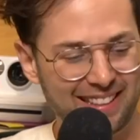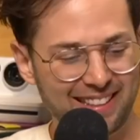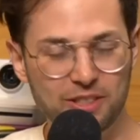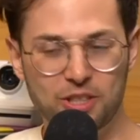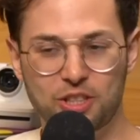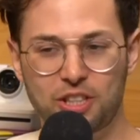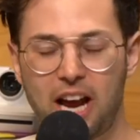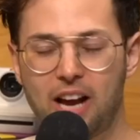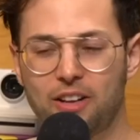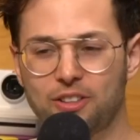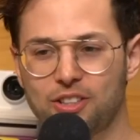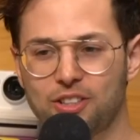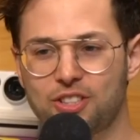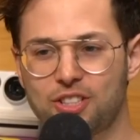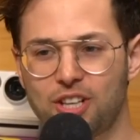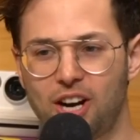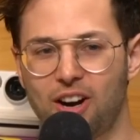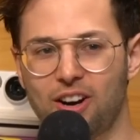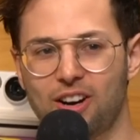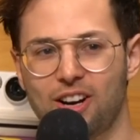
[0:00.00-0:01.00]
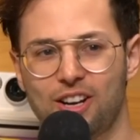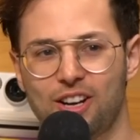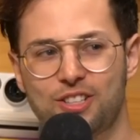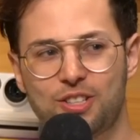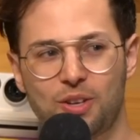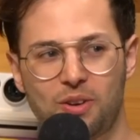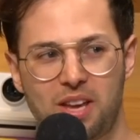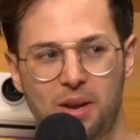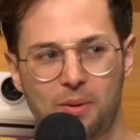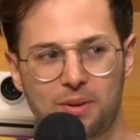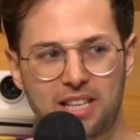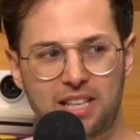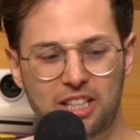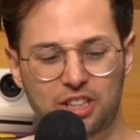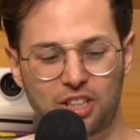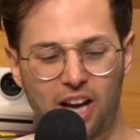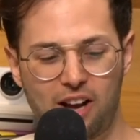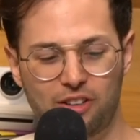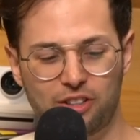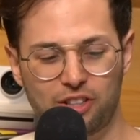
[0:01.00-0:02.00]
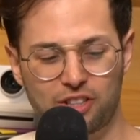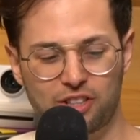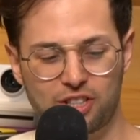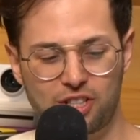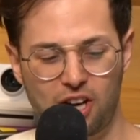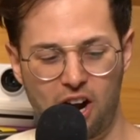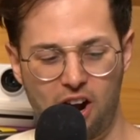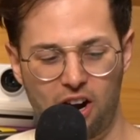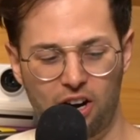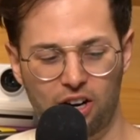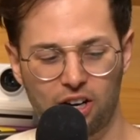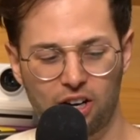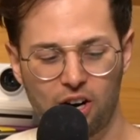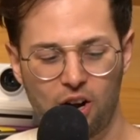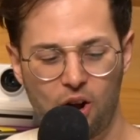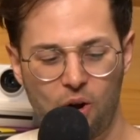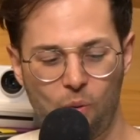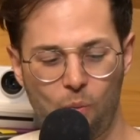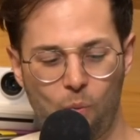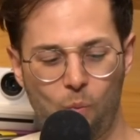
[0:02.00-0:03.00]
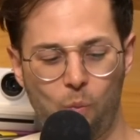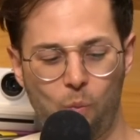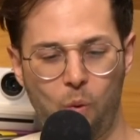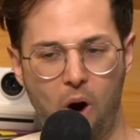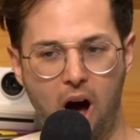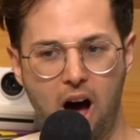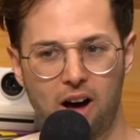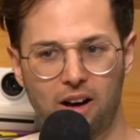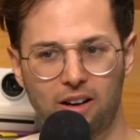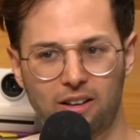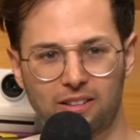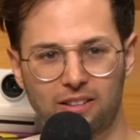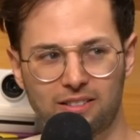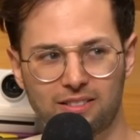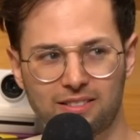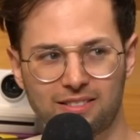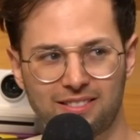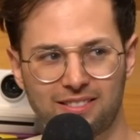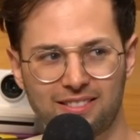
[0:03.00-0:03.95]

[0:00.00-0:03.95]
He's a childhood star. So he was a childhood star while